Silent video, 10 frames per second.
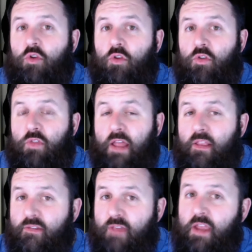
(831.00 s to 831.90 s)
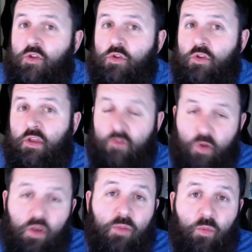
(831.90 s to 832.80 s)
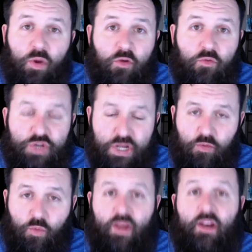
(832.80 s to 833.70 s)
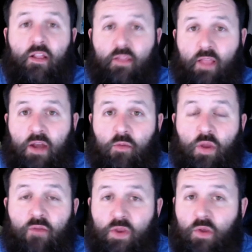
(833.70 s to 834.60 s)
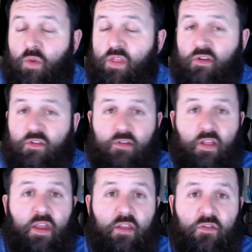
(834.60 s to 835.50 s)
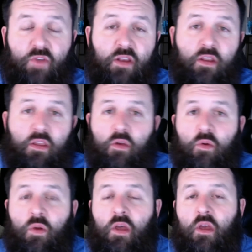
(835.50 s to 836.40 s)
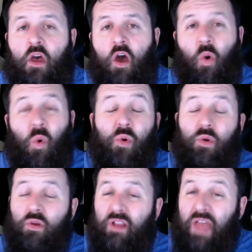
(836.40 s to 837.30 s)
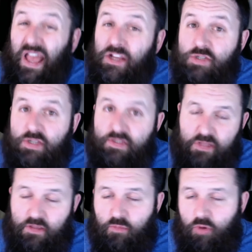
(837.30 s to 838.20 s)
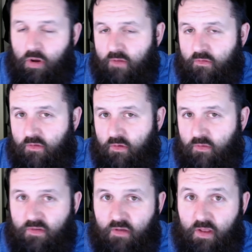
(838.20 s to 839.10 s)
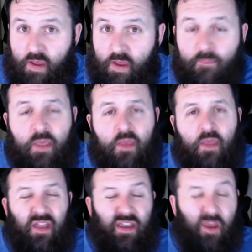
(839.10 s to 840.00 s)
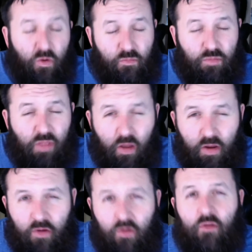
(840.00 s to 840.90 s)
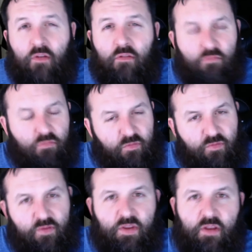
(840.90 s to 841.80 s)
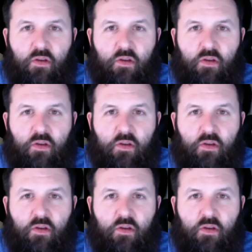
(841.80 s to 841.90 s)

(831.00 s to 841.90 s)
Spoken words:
that site is going to be where you generate a lot of revenue, whether it's clients finding you or actually selling products or services on that. Now, as a blogger, $15,